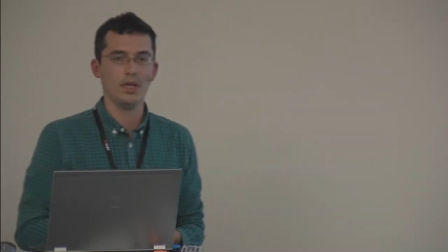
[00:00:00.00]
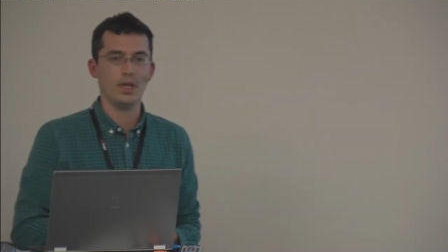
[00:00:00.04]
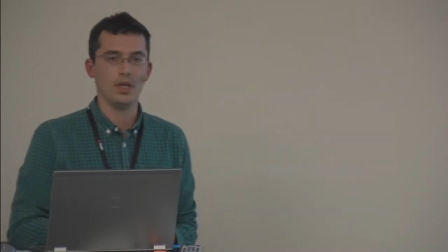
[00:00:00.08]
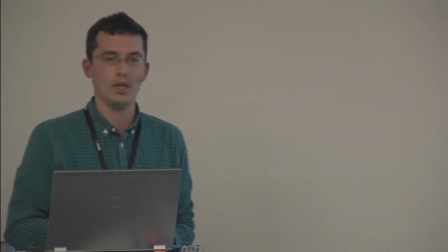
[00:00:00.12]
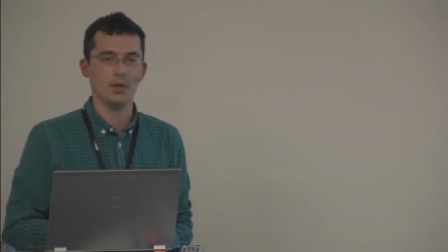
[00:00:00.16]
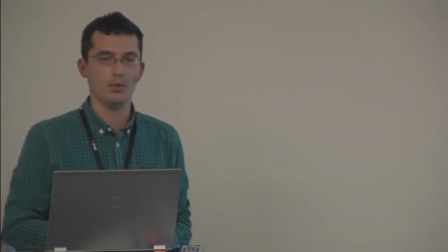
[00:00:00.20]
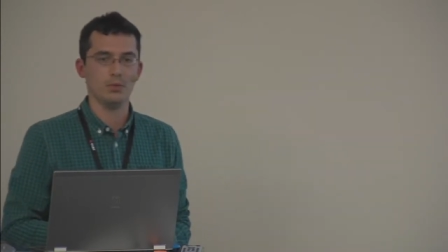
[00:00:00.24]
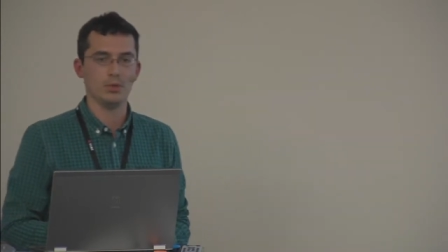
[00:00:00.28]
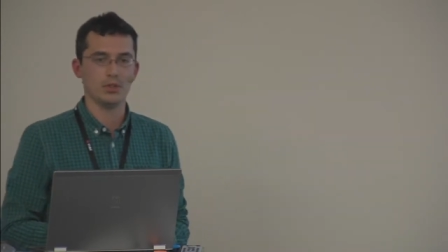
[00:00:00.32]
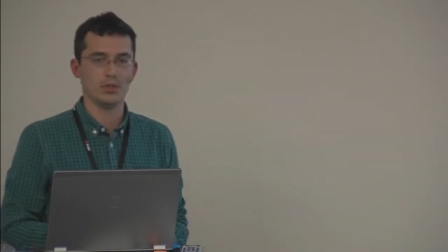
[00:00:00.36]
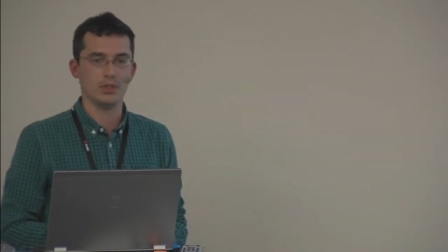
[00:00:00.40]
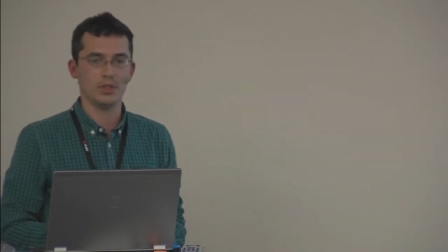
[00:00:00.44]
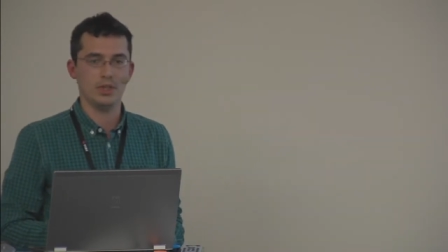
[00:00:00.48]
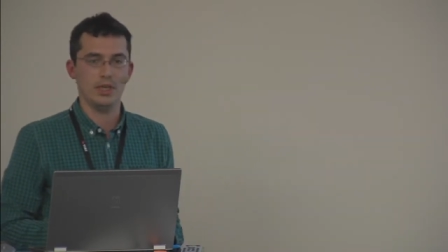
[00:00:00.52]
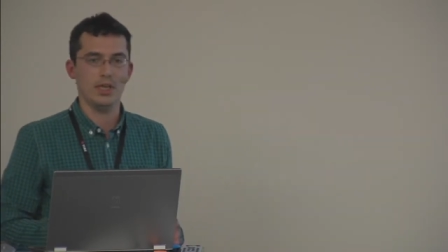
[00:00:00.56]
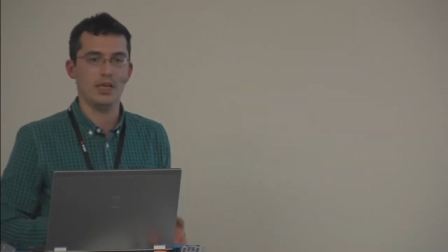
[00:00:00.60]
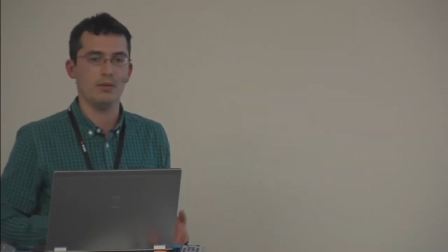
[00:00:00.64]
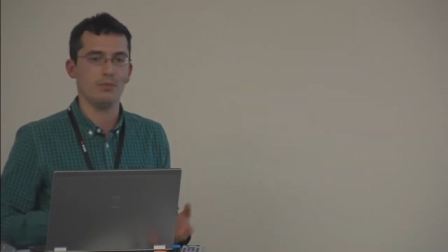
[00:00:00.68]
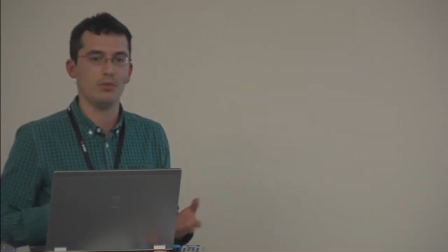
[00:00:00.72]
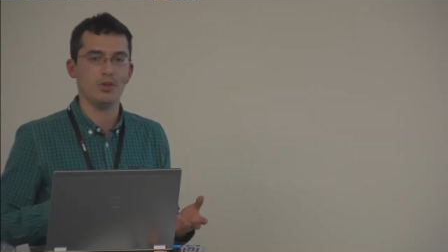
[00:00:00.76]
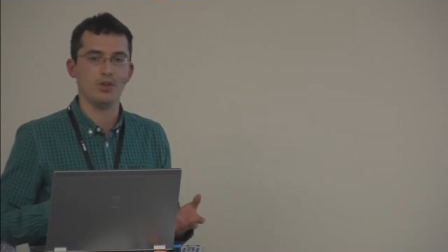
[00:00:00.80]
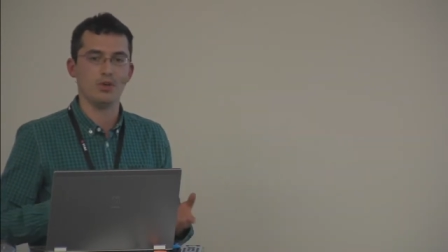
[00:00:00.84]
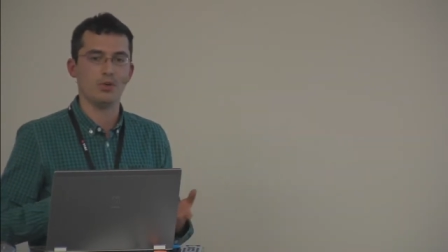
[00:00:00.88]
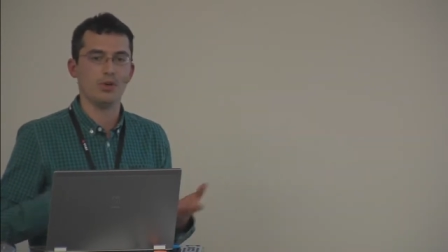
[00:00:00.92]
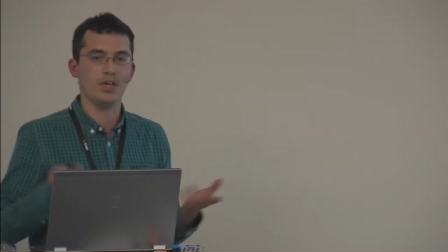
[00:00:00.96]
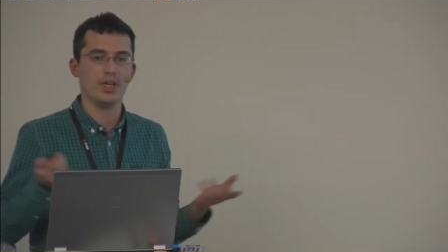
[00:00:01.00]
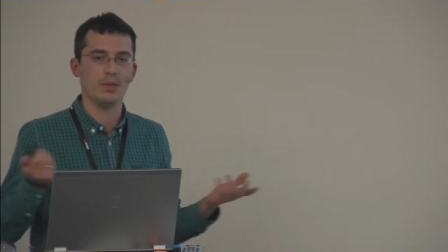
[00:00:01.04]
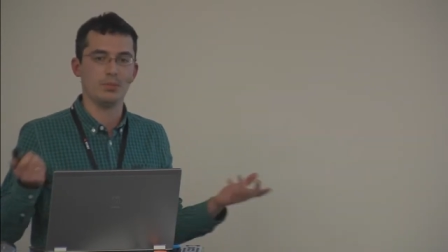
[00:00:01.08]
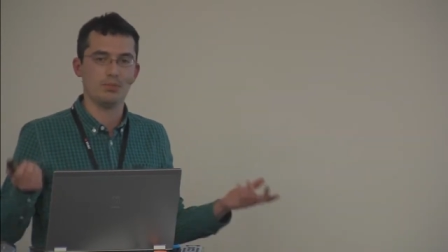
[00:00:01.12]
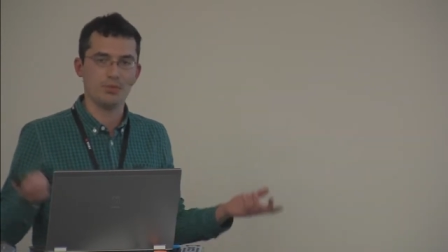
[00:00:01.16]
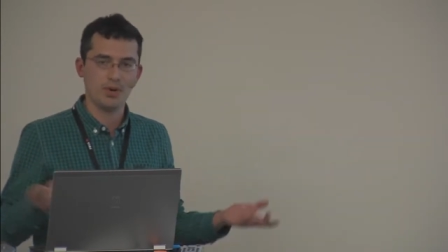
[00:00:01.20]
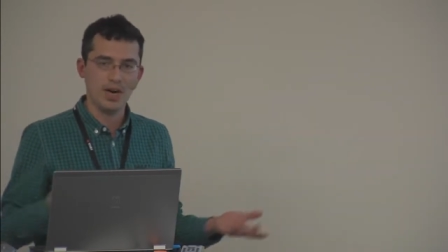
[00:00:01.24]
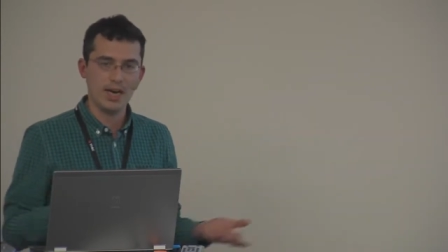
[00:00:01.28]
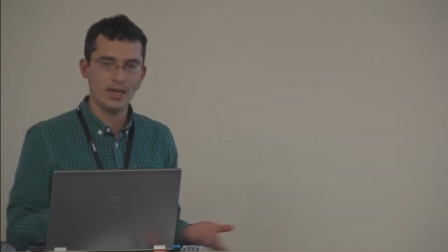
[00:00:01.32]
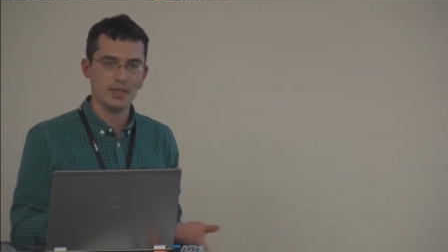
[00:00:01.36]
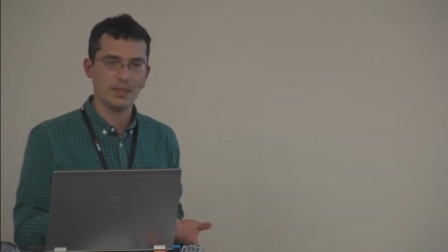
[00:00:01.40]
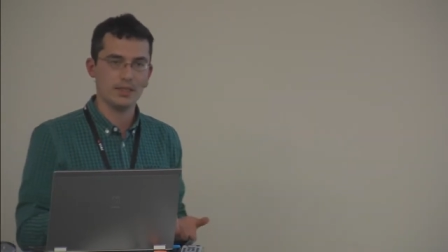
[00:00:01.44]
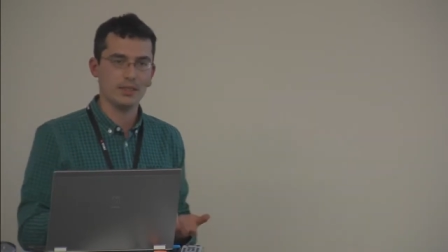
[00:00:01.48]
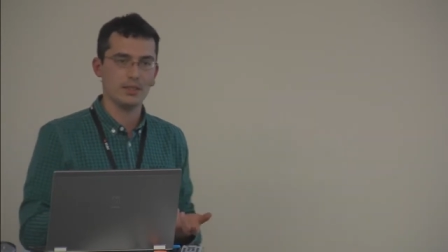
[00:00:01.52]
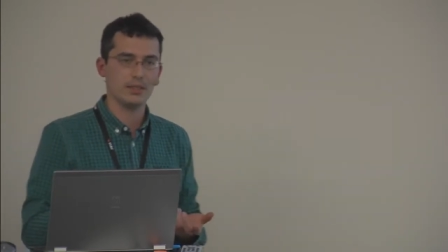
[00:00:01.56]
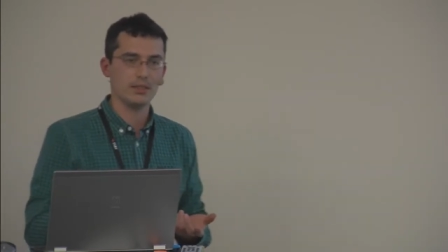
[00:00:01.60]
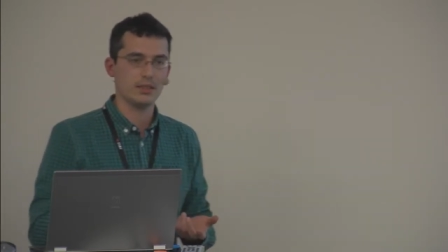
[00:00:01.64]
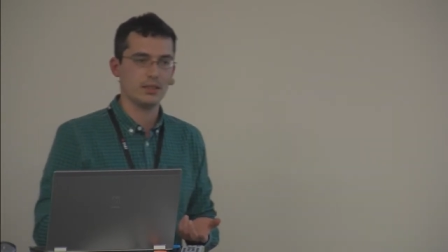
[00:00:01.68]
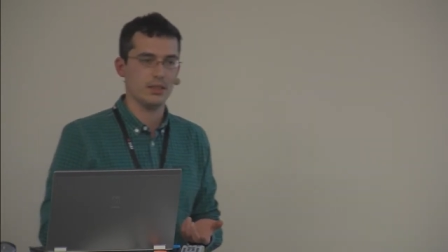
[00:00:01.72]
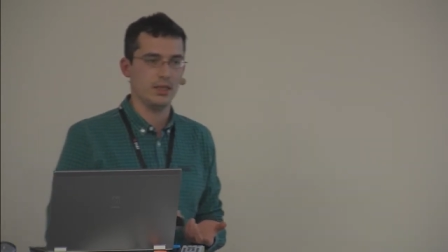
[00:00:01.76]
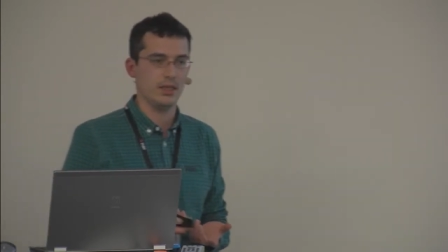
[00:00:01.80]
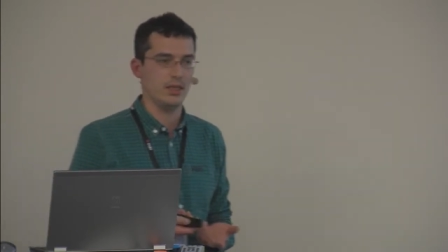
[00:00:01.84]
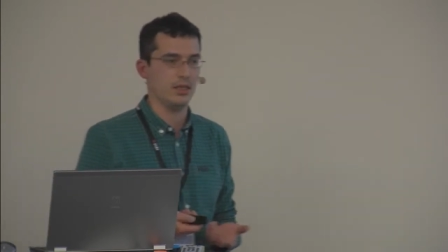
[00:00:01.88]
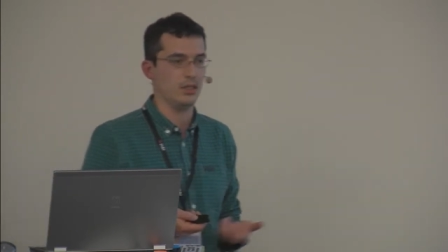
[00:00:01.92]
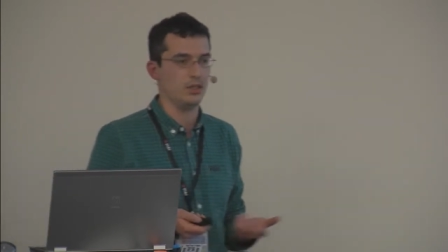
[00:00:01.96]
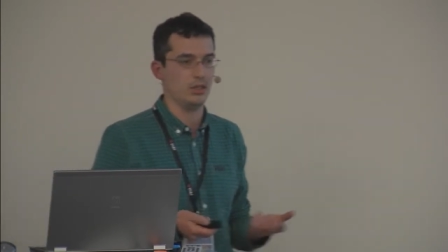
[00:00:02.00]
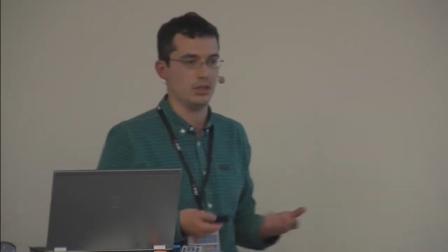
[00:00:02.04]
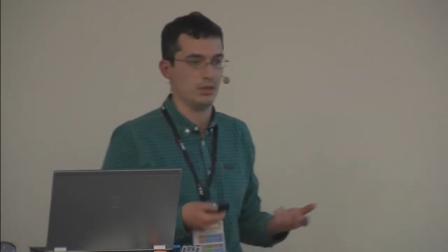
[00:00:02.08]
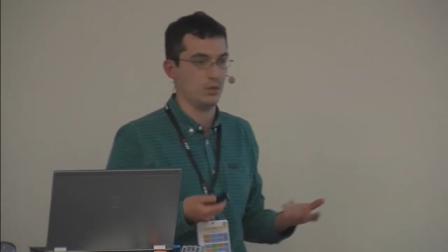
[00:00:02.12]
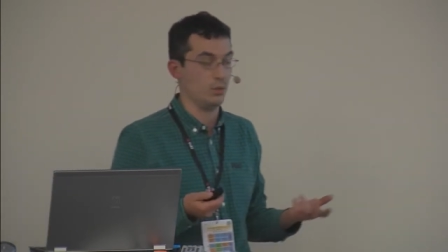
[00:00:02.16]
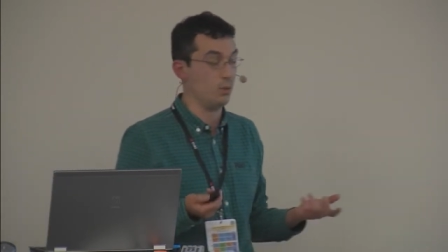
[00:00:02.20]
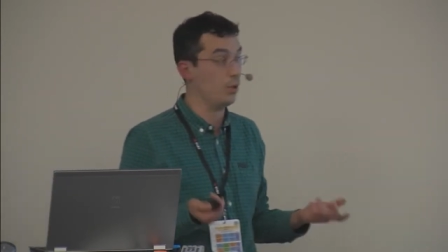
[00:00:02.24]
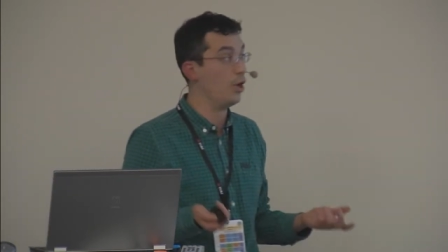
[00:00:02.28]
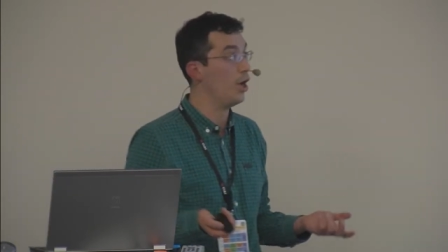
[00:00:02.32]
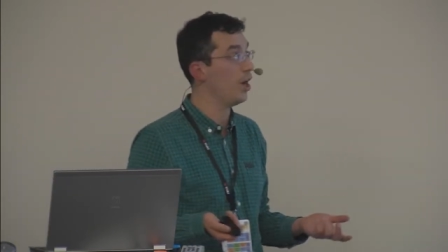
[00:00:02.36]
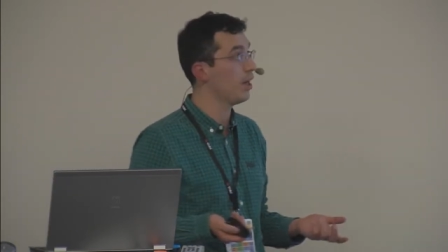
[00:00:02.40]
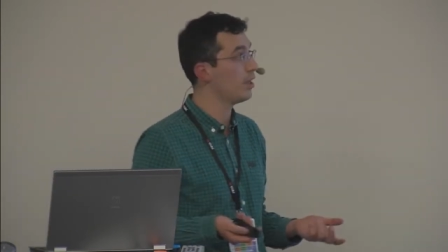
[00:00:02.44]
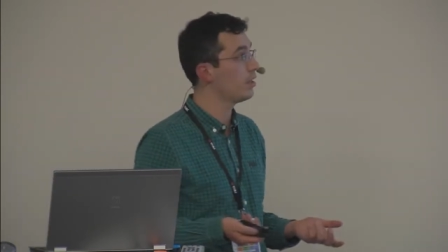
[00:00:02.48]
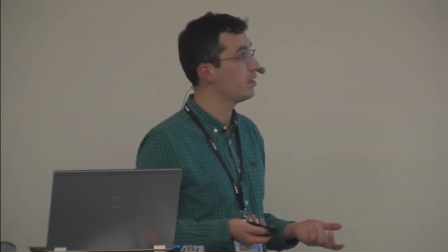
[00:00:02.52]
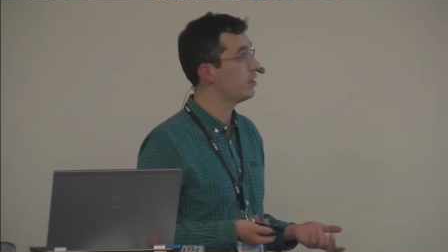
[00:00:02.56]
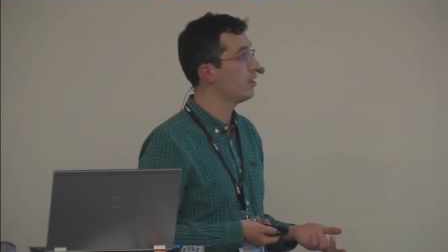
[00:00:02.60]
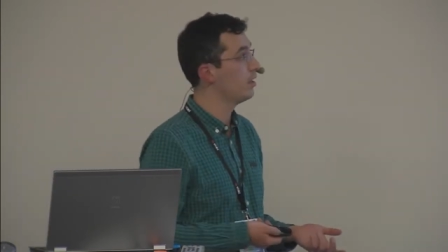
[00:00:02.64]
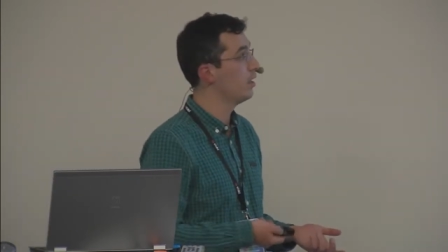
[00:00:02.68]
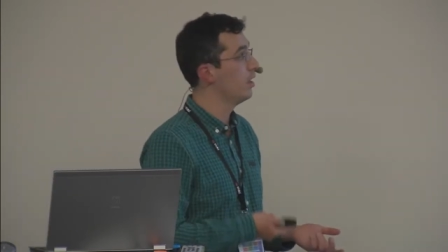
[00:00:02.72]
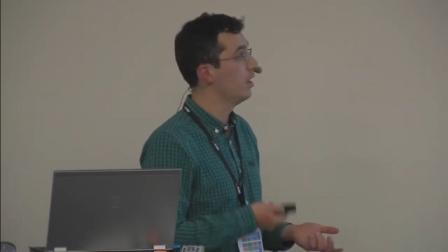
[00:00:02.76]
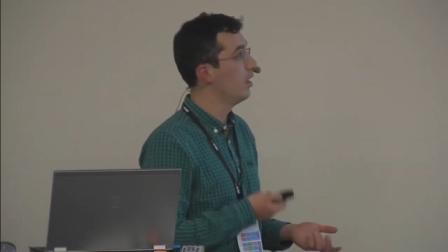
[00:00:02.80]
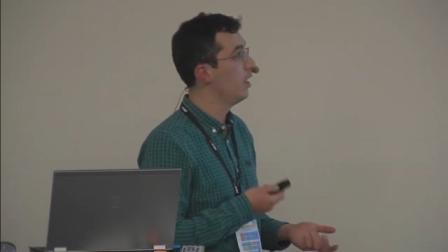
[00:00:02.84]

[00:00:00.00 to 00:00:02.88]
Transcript: It was it had been already practiced, and it just worked.